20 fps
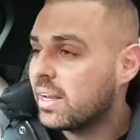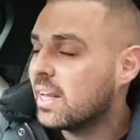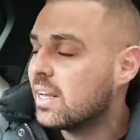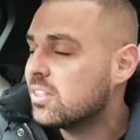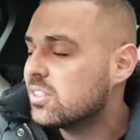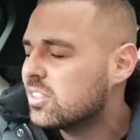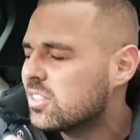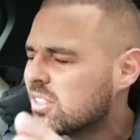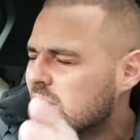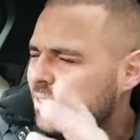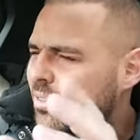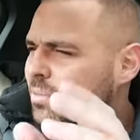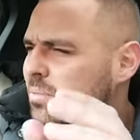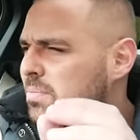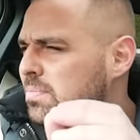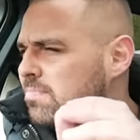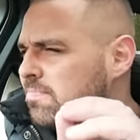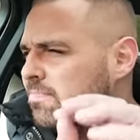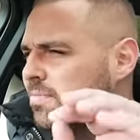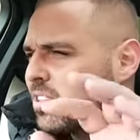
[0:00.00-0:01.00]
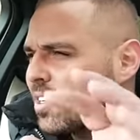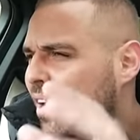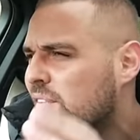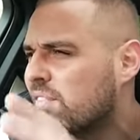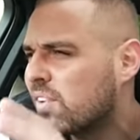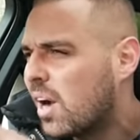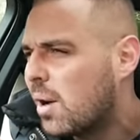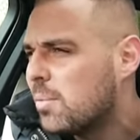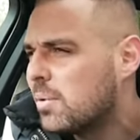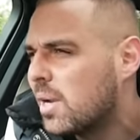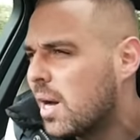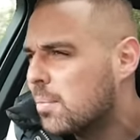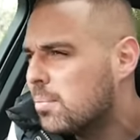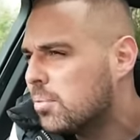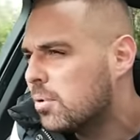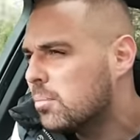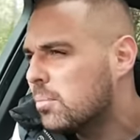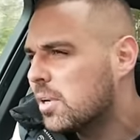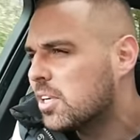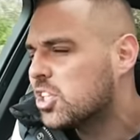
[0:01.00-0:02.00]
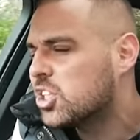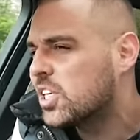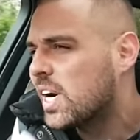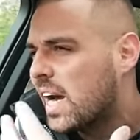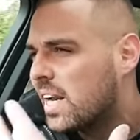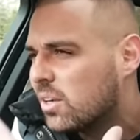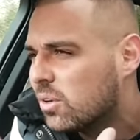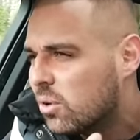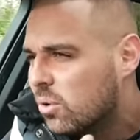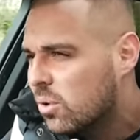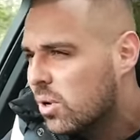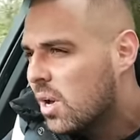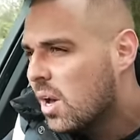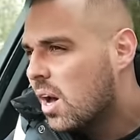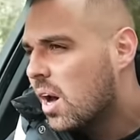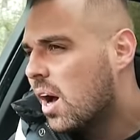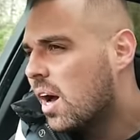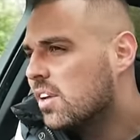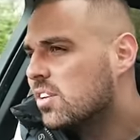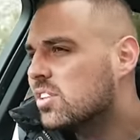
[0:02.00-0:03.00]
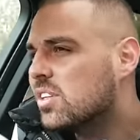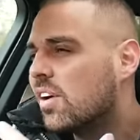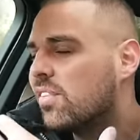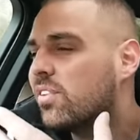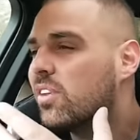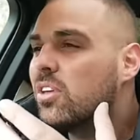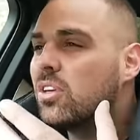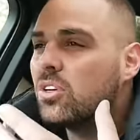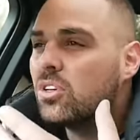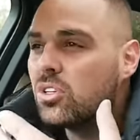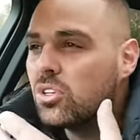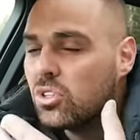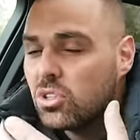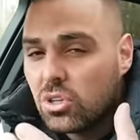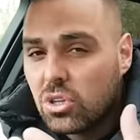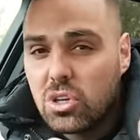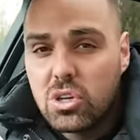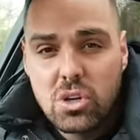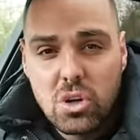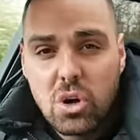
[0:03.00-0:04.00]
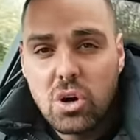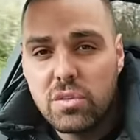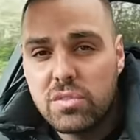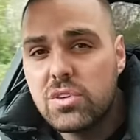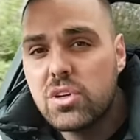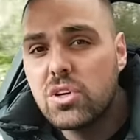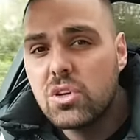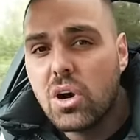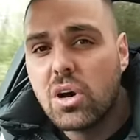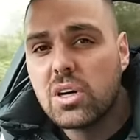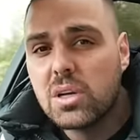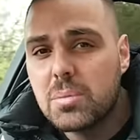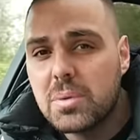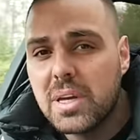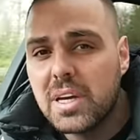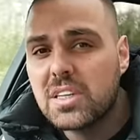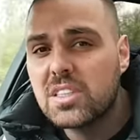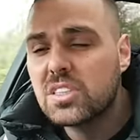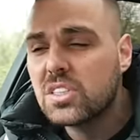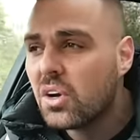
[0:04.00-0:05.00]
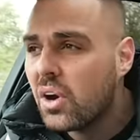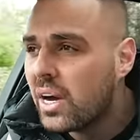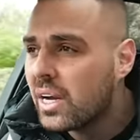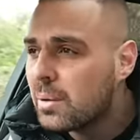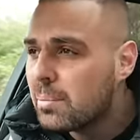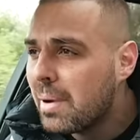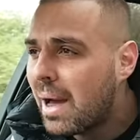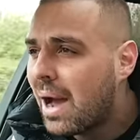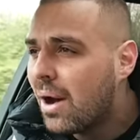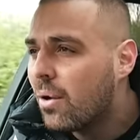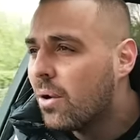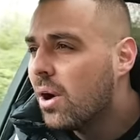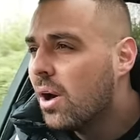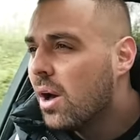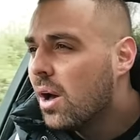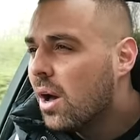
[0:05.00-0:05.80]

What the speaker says: There's some stuff coming up on my channel, stuff that a lot of you lot are going to be excited about.